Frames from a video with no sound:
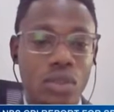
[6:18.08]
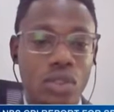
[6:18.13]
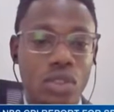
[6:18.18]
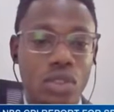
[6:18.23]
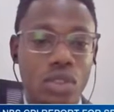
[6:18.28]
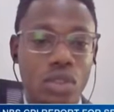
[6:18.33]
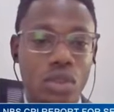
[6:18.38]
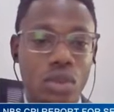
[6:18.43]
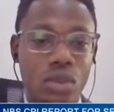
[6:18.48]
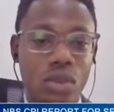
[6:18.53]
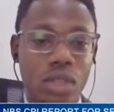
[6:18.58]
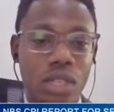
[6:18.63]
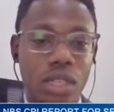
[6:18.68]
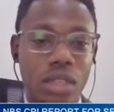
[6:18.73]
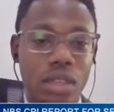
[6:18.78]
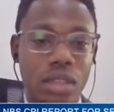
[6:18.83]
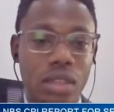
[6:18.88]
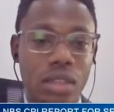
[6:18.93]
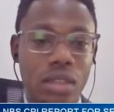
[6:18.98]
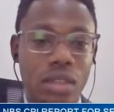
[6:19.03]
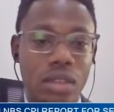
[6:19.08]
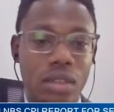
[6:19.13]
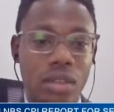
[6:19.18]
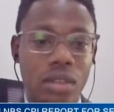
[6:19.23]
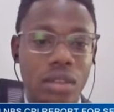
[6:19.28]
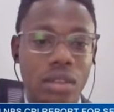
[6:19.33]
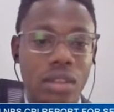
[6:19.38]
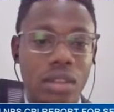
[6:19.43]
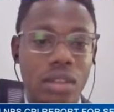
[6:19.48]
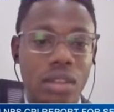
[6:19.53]
in
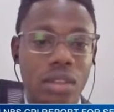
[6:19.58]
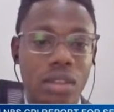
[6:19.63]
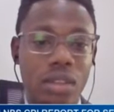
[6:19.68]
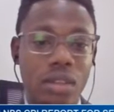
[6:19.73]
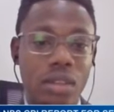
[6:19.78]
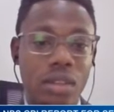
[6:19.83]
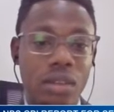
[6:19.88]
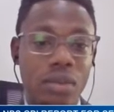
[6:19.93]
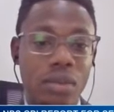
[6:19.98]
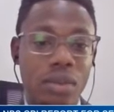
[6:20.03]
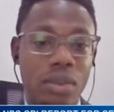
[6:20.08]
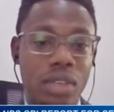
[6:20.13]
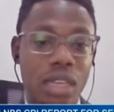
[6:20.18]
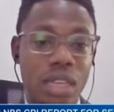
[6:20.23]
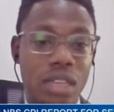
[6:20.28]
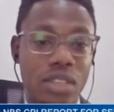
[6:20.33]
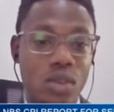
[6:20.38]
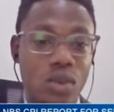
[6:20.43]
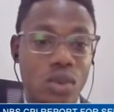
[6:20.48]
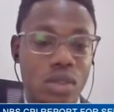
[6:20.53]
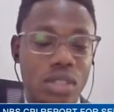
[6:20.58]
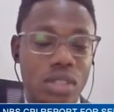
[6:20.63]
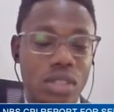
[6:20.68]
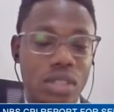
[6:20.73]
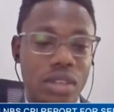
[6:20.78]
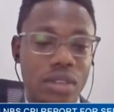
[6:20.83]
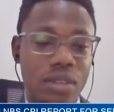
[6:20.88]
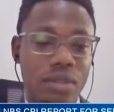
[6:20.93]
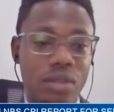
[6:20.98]
the last quarter,